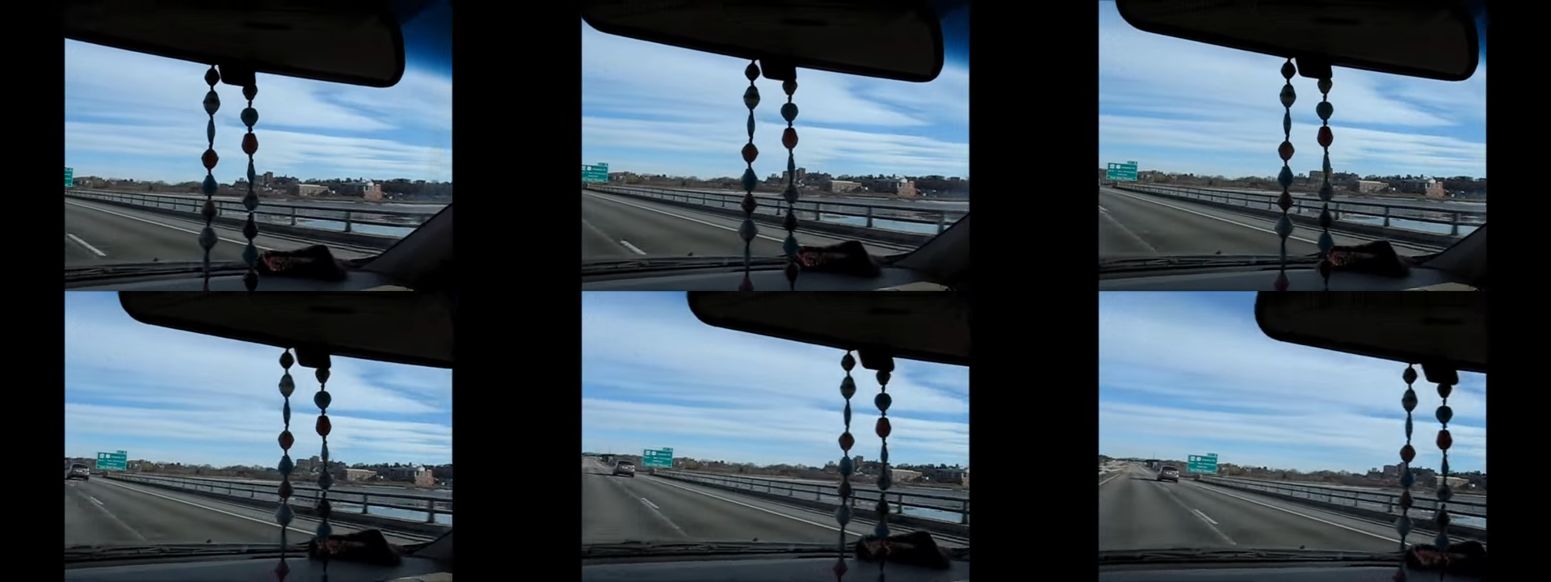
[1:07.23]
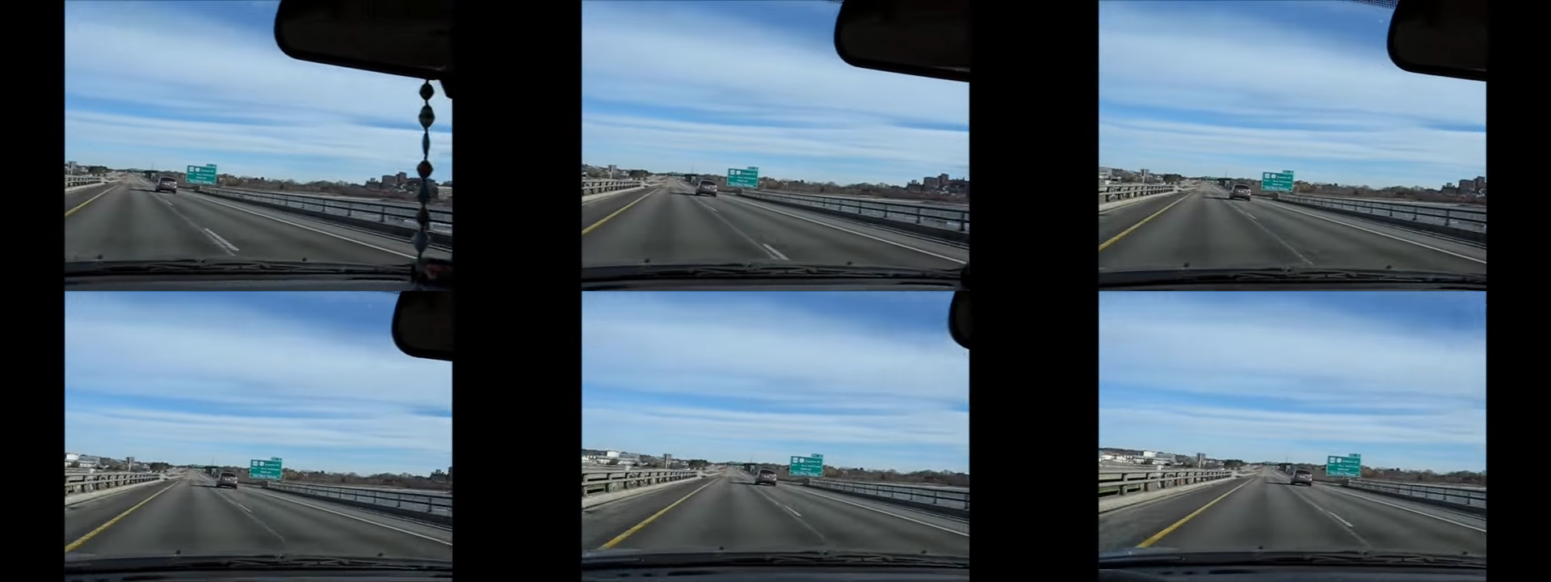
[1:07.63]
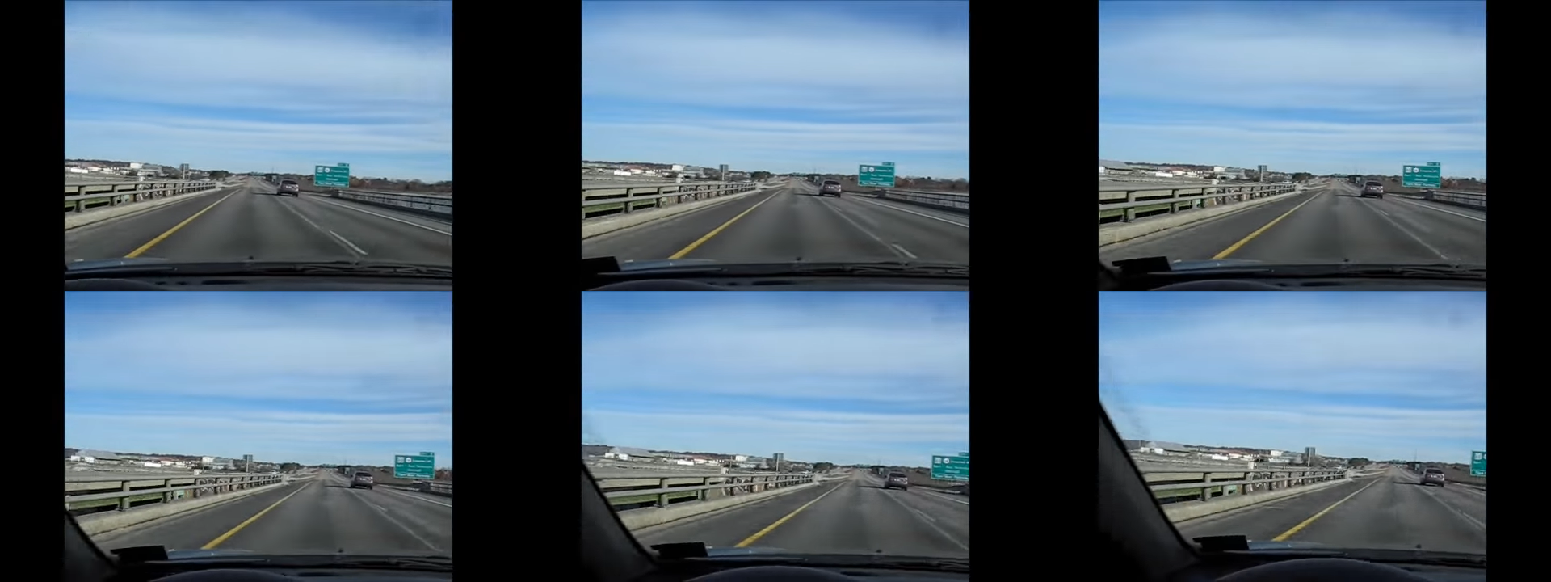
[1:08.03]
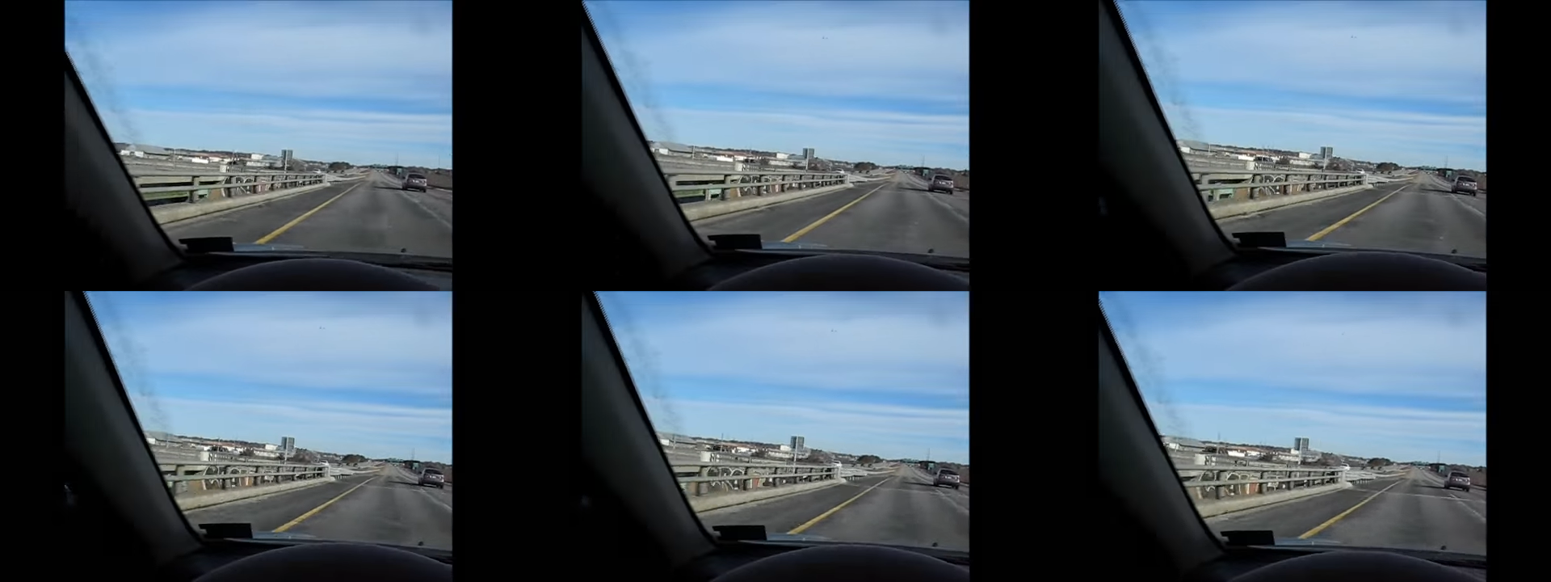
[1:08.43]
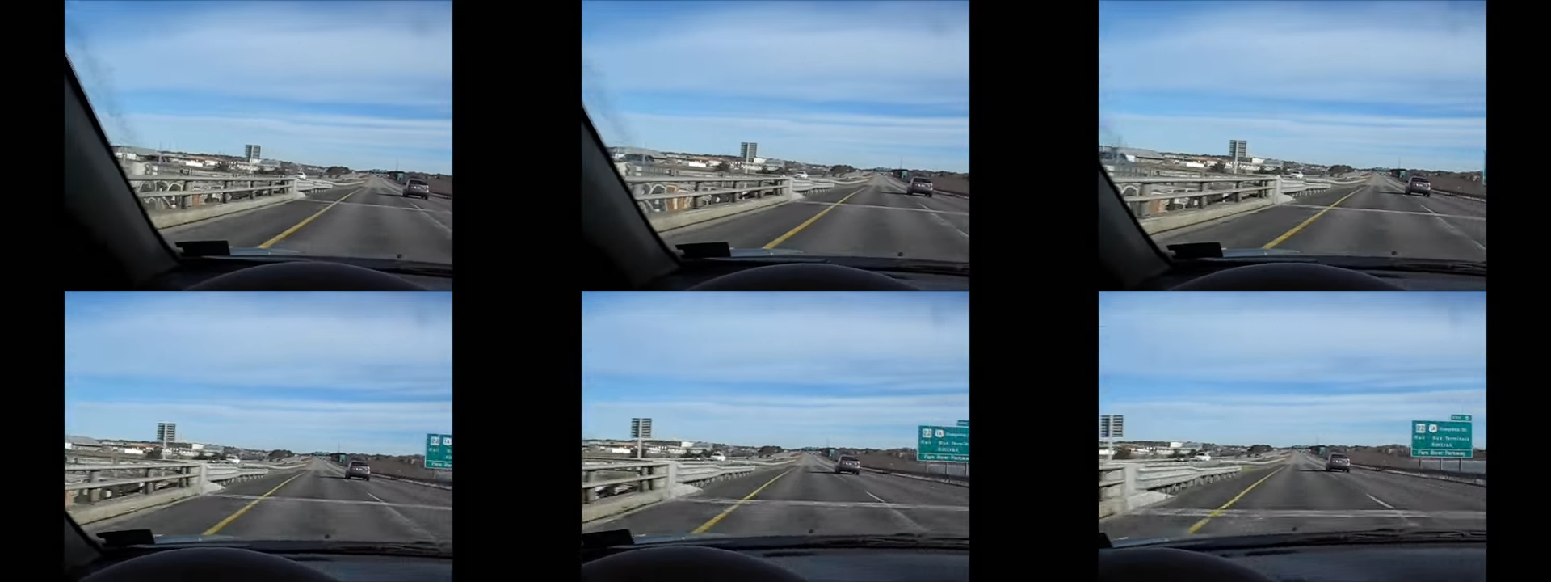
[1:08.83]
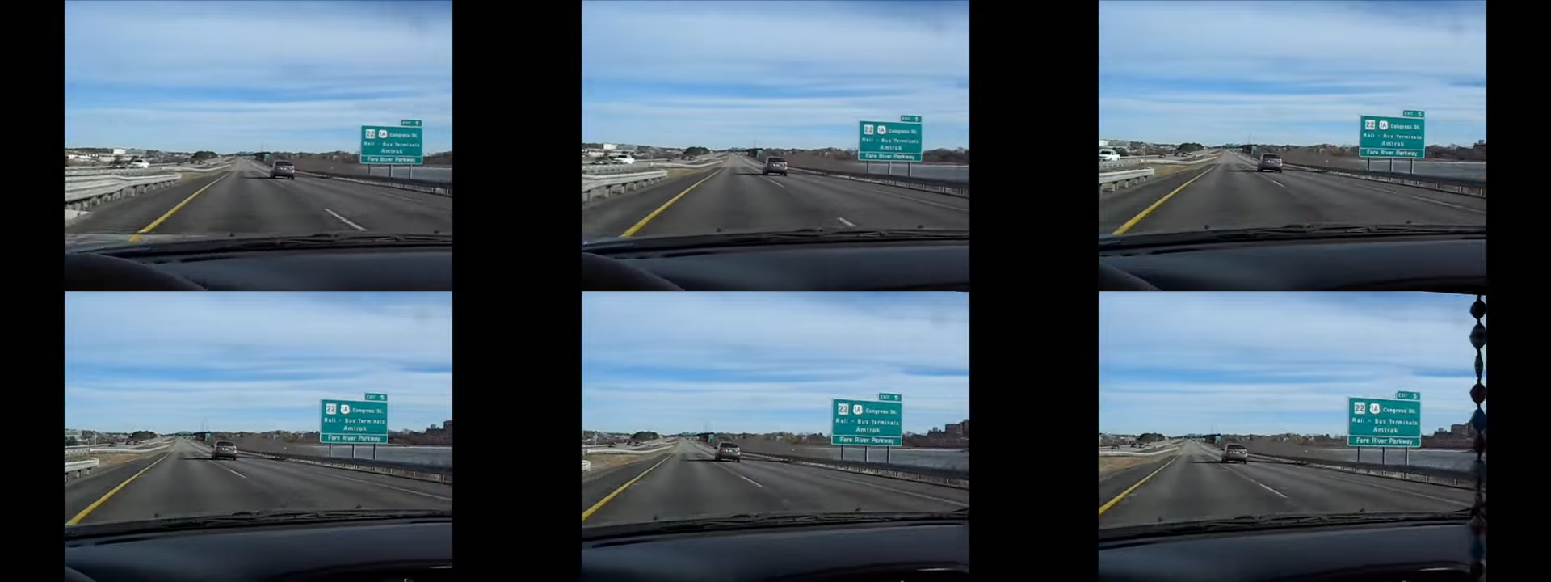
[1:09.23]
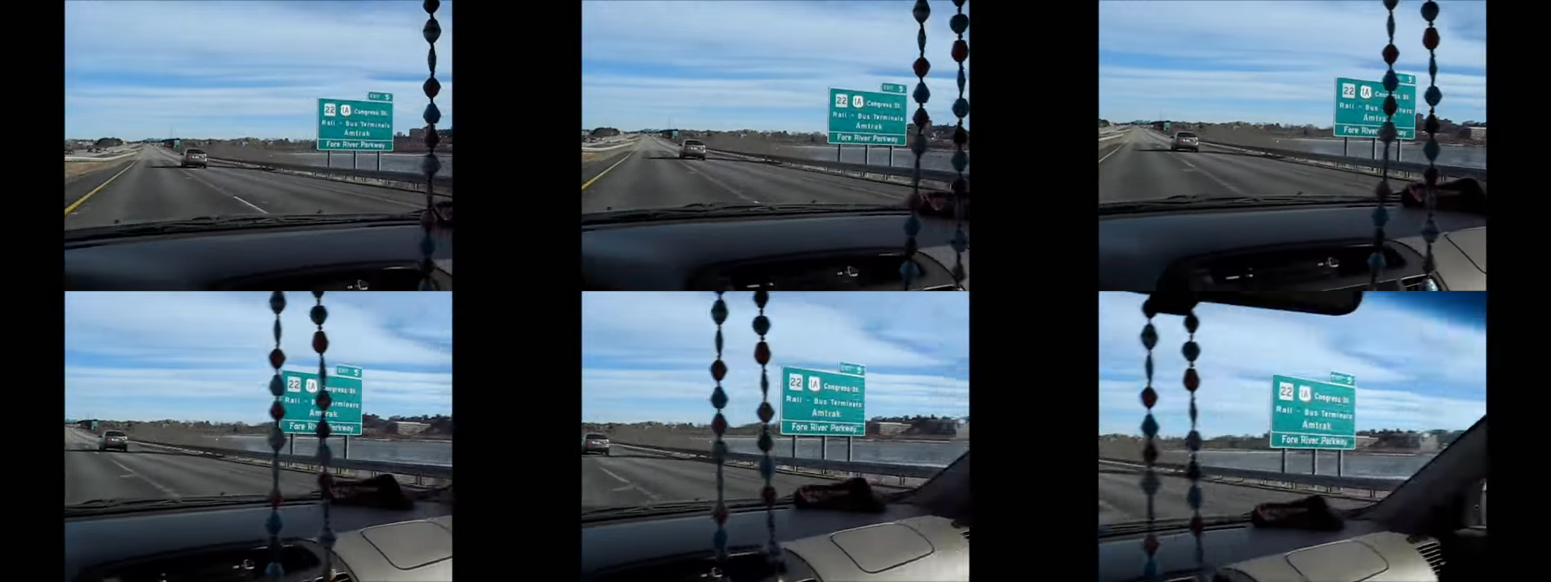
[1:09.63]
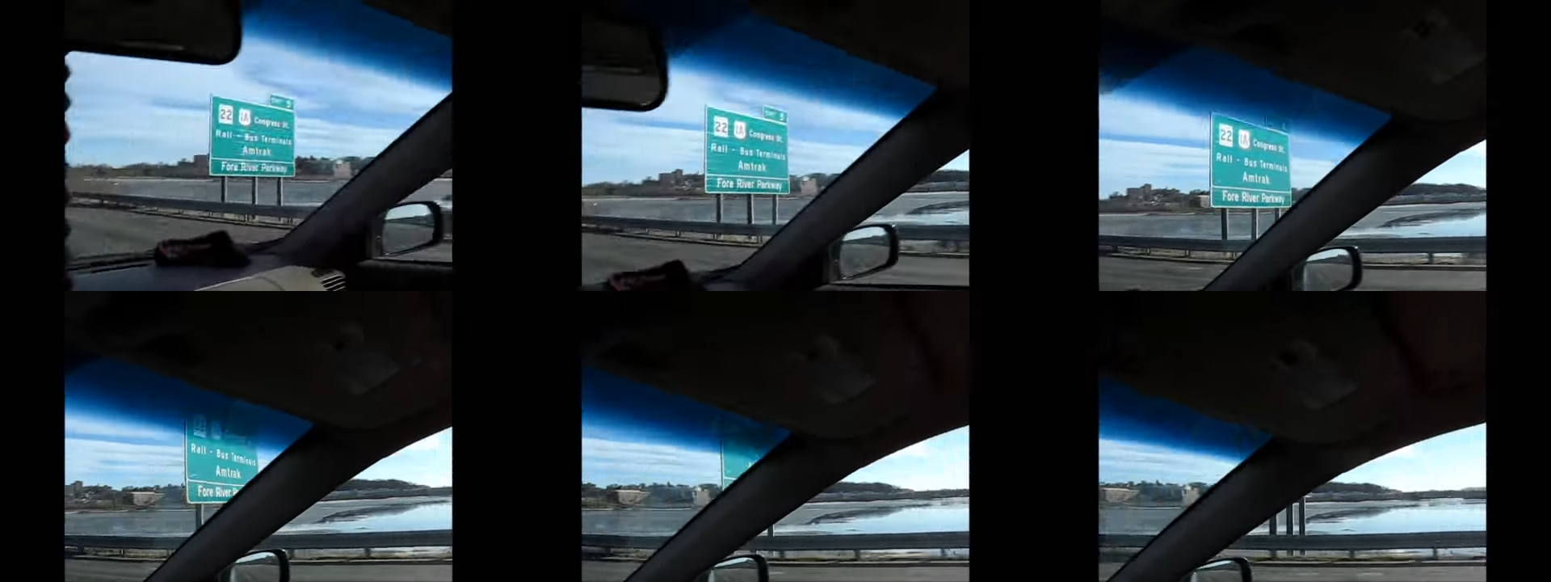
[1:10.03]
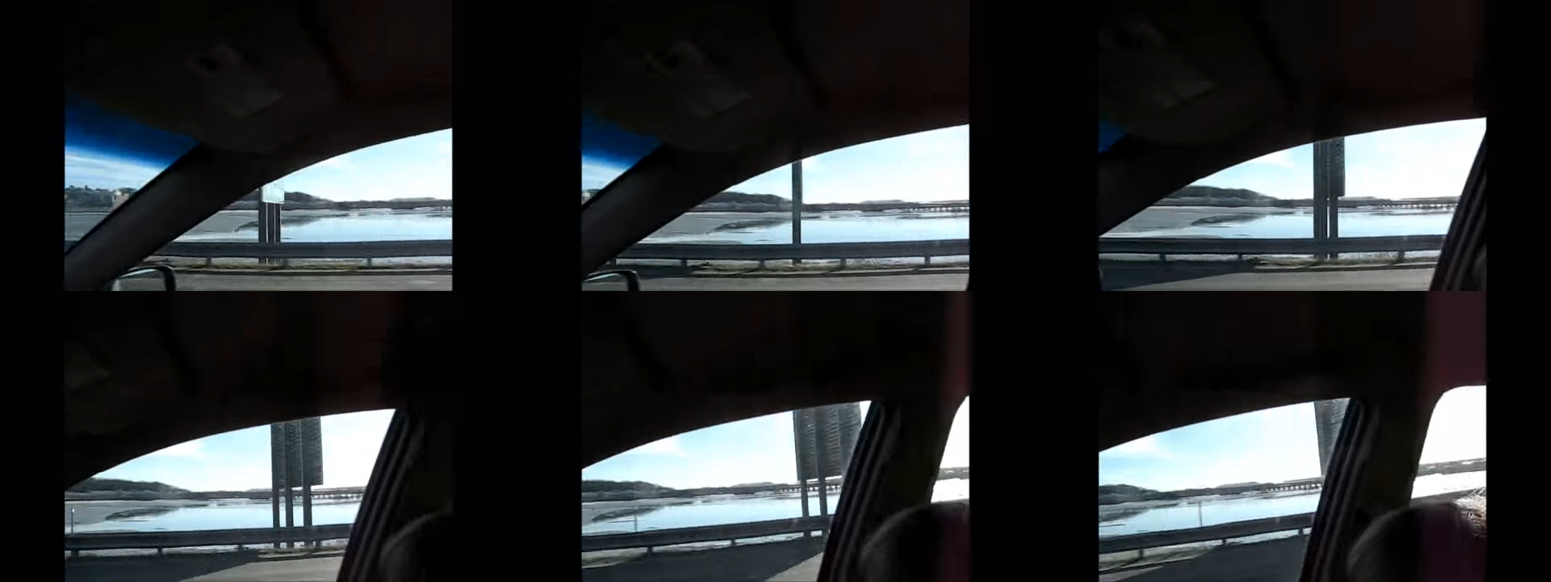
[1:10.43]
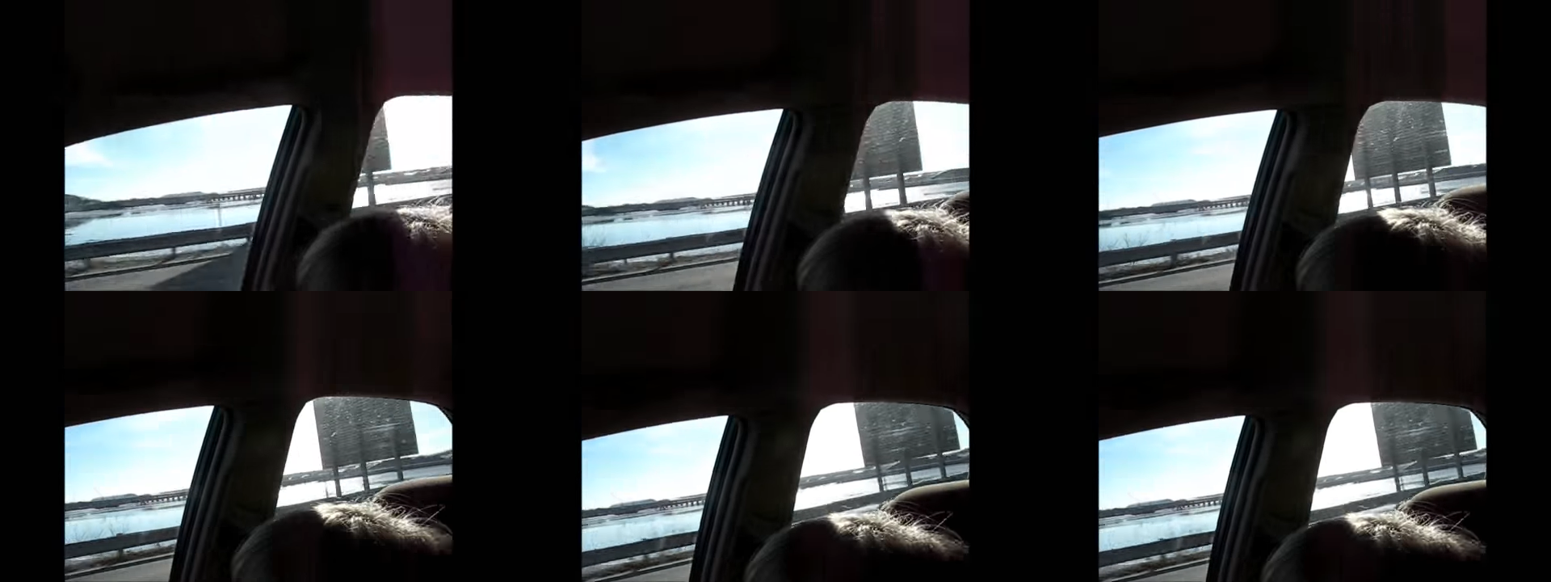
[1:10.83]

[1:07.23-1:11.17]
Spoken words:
(no speaker visible)